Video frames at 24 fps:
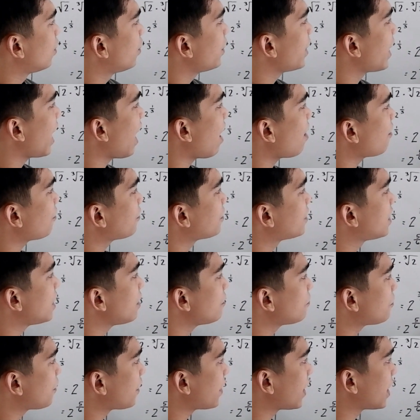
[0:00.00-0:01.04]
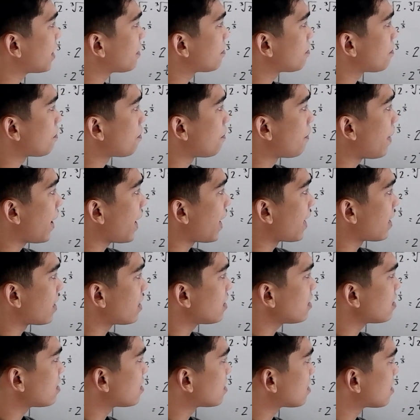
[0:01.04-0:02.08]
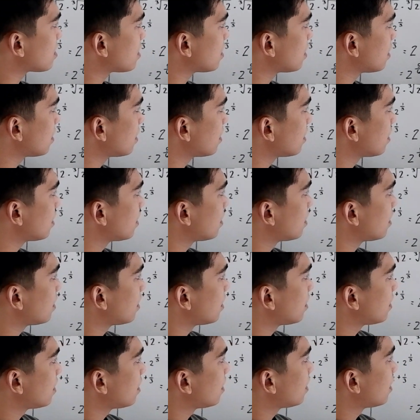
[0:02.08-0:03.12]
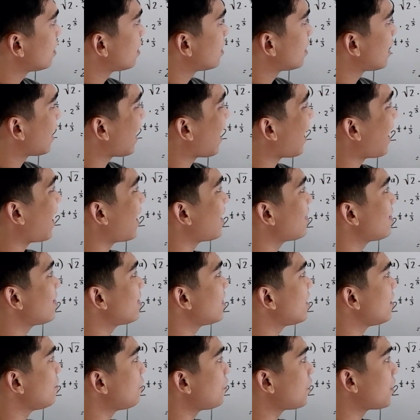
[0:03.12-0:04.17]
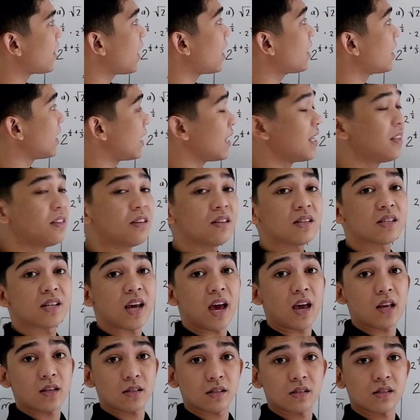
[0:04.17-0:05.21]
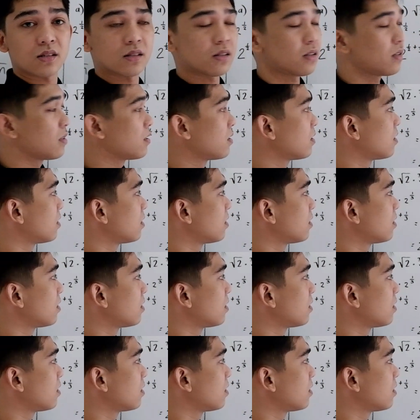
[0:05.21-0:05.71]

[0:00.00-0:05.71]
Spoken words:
we have different base and different indices.